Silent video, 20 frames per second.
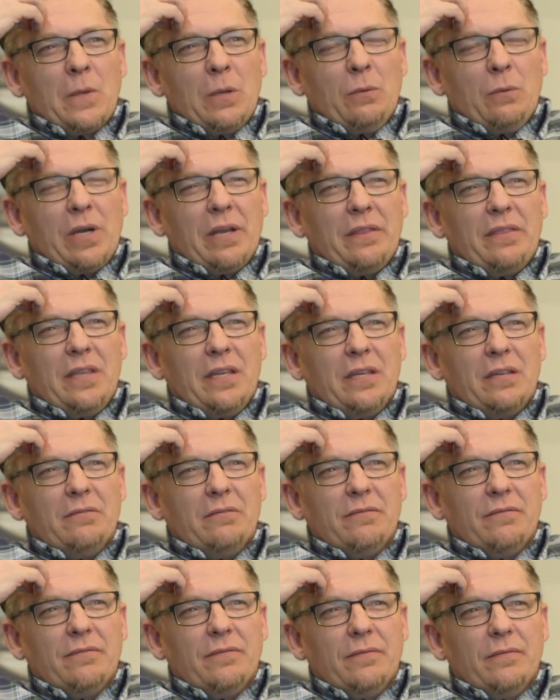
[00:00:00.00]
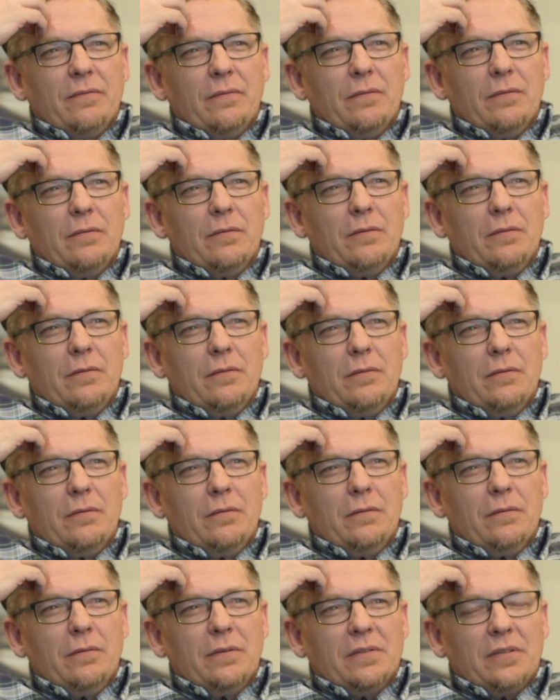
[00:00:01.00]
When I think of
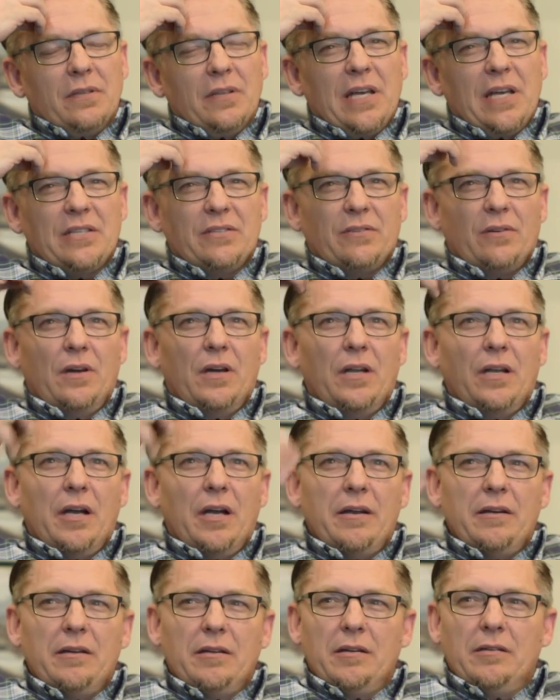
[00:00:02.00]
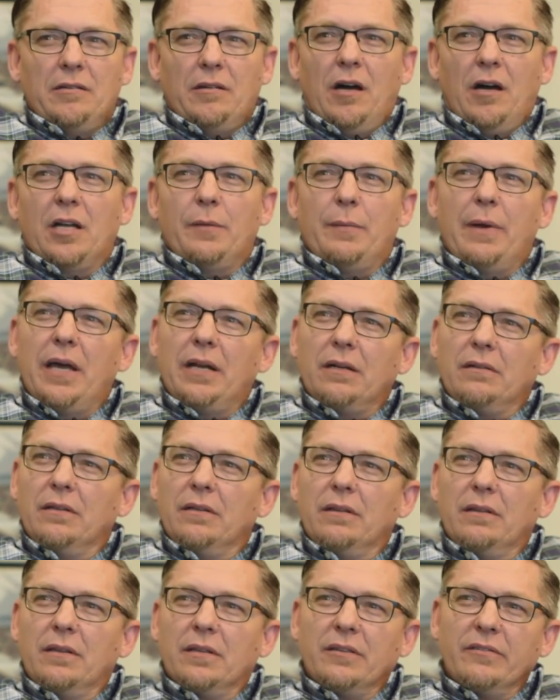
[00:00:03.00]
Celestron, I automatically
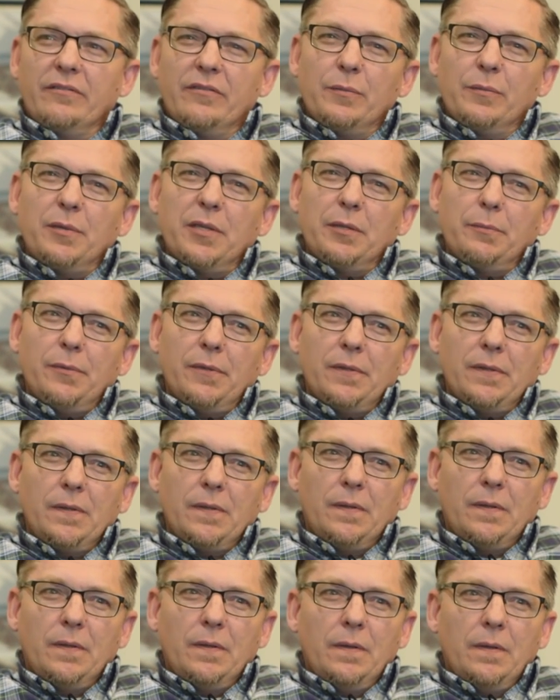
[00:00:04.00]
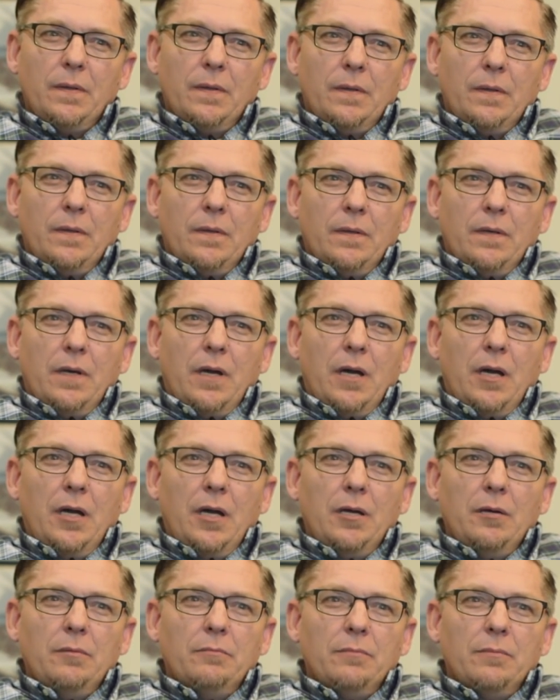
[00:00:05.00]
think of the people.
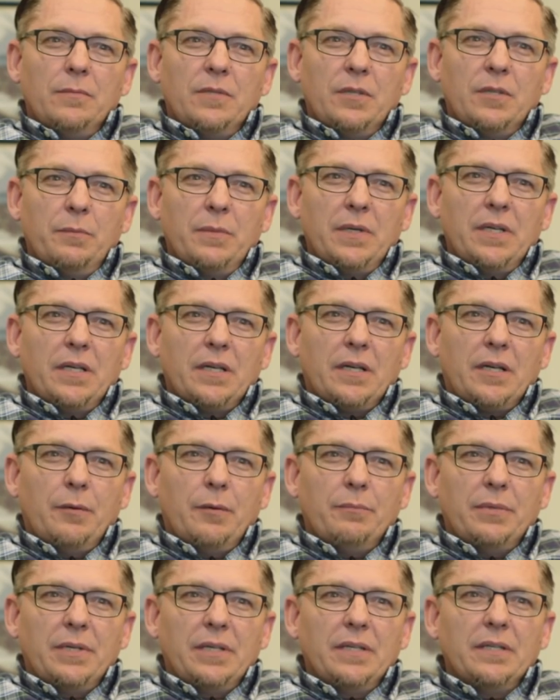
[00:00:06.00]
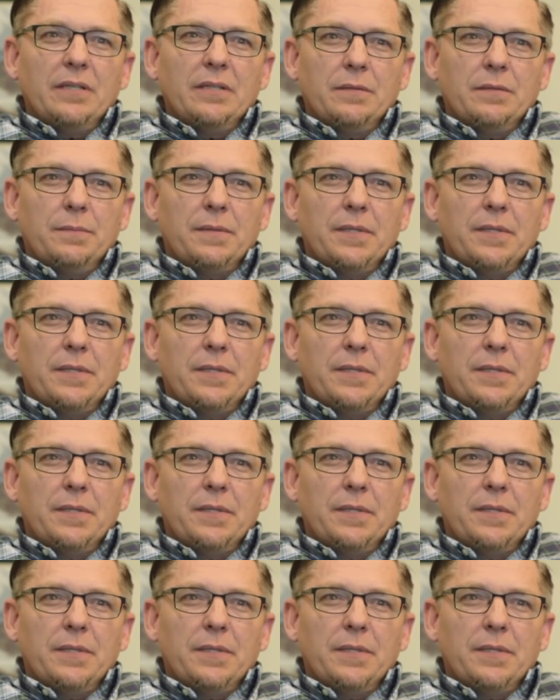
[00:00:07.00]
Um, to me, a company is